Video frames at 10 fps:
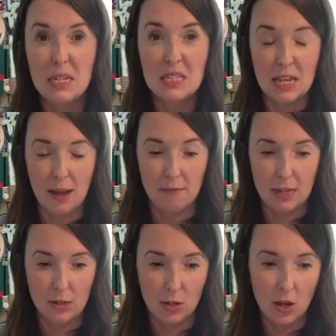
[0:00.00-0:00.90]
Be
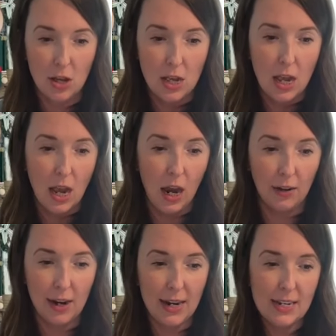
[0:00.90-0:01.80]
savvy, y'all.
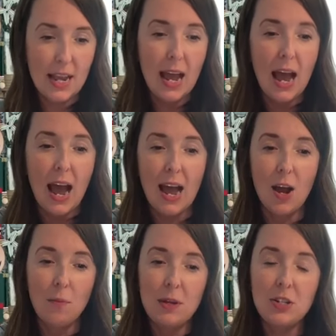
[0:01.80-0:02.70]
All right?
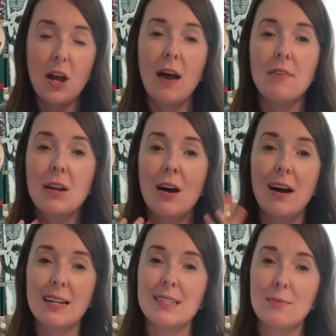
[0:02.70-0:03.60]
I hope that y'all have an
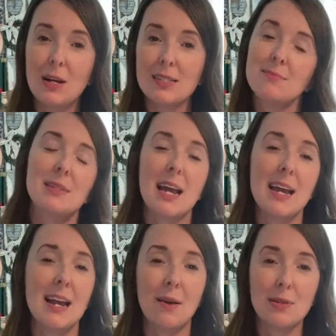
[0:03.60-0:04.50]
awesome, awesome
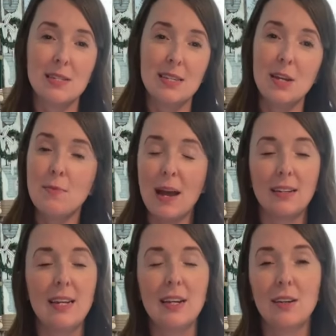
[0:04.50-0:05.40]
day, and I will see you
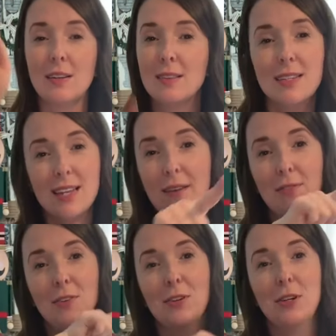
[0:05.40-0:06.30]
back here this
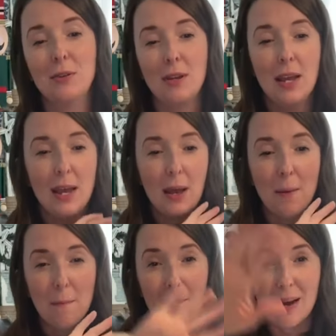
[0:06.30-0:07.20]
afternoon.
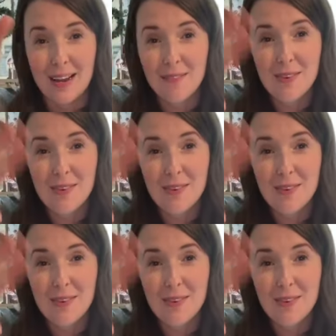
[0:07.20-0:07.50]
Bye,